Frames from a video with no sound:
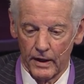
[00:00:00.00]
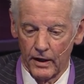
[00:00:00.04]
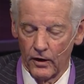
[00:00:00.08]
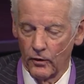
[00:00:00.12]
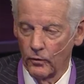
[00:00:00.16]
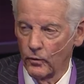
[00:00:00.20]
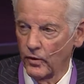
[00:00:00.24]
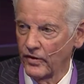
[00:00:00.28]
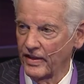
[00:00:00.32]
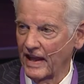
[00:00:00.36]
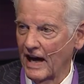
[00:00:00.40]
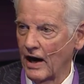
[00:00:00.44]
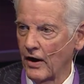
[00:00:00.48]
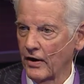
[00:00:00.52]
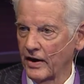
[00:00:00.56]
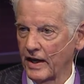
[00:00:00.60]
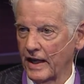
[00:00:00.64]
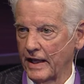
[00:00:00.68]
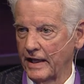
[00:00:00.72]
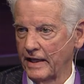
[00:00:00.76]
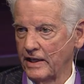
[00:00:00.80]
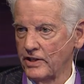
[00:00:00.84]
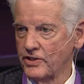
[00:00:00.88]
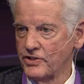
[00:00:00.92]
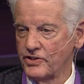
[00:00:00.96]
without
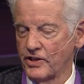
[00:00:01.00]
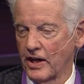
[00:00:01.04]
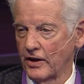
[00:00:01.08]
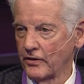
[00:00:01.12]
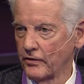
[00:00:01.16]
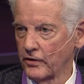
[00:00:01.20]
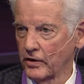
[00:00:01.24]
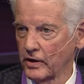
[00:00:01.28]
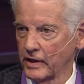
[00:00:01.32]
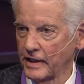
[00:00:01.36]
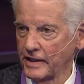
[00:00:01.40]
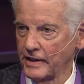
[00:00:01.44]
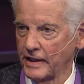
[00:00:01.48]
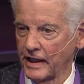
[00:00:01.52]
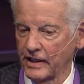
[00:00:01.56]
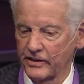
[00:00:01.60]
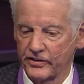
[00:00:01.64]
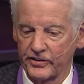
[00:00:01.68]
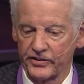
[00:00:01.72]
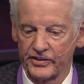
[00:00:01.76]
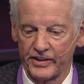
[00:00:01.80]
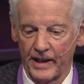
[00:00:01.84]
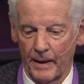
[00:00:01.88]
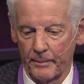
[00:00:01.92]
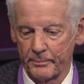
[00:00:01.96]
a generally
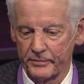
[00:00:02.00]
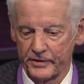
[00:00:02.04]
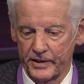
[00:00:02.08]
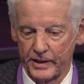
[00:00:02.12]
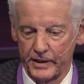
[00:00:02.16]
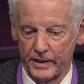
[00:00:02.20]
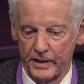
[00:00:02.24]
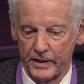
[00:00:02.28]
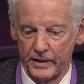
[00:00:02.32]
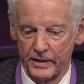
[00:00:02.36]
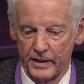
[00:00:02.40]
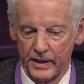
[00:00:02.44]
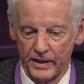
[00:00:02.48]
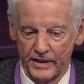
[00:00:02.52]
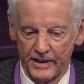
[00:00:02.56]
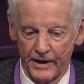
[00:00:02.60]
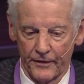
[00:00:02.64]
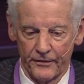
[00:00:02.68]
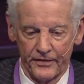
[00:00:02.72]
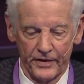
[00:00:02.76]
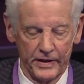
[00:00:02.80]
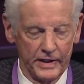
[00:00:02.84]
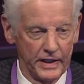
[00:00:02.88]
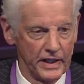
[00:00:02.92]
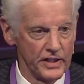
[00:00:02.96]
accepted
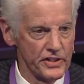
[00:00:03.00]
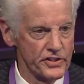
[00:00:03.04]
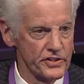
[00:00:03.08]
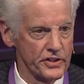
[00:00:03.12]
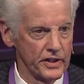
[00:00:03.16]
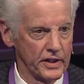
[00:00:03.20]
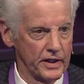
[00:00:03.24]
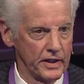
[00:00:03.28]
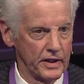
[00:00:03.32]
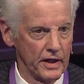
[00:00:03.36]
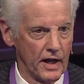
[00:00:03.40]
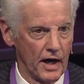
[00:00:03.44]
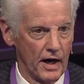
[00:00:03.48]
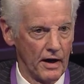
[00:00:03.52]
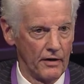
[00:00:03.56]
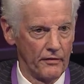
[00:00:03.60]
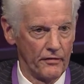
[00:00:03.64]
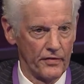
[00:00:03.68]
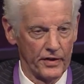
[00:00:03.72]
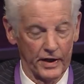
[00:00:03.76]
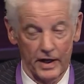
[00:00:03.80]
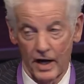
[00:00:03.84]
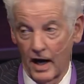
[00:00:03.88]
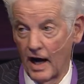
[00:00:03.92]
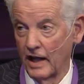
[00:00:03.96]
definition of
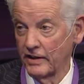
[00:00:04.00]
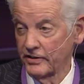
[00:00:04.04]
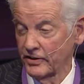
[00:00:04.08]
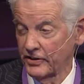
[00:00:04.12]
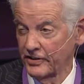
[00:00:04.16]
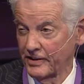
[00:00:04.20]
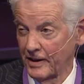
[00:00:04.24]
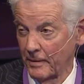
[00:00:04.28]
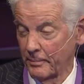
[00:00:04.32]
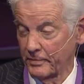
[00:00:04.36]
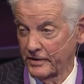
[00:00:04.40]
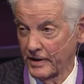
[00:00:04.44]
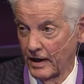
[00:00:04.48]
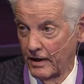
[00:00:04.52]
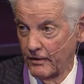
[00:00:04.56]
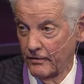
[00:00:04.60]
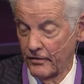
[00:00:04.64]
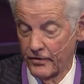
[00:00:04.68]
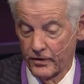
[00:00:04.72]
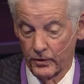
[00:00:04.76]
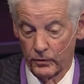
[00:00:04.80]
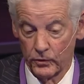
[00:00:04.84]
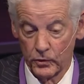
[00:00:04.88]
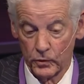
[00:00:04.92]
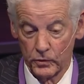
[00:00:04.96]
the concept of
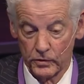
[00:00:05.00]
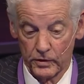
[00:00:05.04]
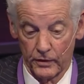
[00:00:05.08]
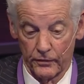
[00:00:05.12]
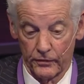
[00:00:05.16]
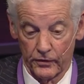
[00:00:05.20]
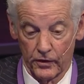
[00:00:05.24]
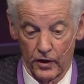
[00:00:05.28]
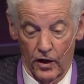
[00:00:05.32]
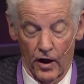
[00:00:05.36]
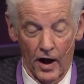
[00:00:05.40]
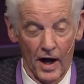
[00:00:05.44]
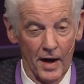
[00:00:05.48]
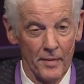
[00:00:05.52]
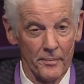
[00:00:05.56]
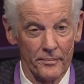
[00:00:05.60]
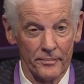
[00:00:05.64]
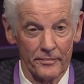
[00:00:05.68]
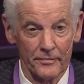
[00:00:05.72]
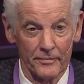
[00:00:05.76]
the rule of law,